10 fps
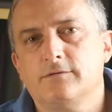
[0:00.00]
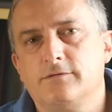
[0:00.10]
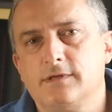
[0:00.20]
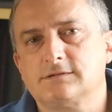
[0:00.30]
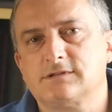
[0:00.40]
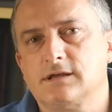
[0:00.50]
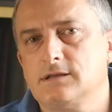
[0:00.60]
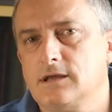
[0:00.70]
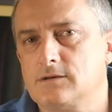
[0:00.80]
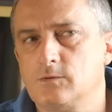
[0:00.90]
things like
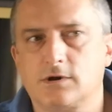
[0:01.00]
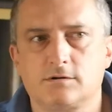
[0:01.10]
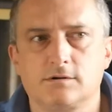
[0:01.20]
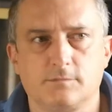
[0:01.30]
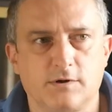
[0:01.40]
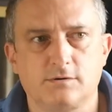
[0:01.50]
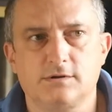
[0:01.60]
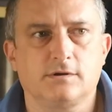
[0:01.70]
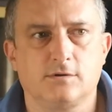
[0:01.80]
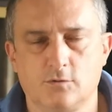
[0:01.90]
that. We are talking about
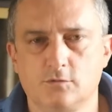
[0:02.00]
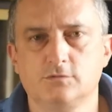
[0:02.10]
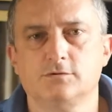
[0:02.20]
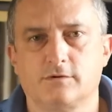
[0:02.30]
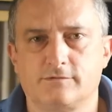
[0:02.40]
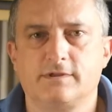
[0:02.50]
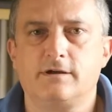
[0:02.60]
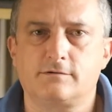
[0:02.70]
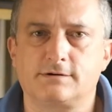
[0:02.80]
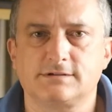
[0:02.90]
the culture of
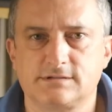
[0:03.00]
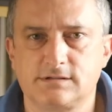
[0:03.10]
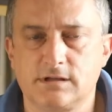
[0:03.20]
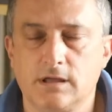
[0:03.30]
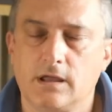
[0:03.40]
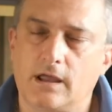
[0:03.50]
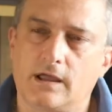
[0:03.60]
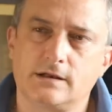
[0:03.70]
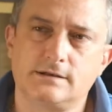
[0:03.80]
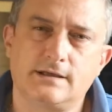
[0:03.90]
terrorists,
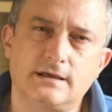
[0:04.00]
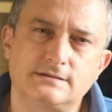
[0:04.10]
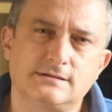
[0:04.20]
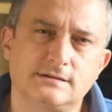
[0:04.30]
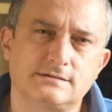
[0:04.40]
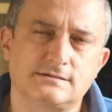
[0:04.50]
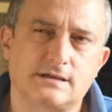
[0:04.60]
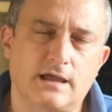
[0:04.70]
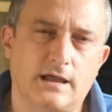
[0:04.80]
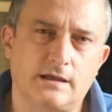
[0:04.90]
and that is
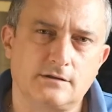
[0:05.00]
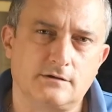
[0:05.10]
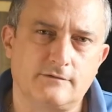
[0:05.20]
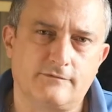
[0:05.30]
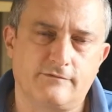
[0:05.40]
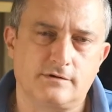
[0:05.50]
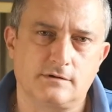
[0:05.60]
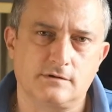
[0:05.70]
kind of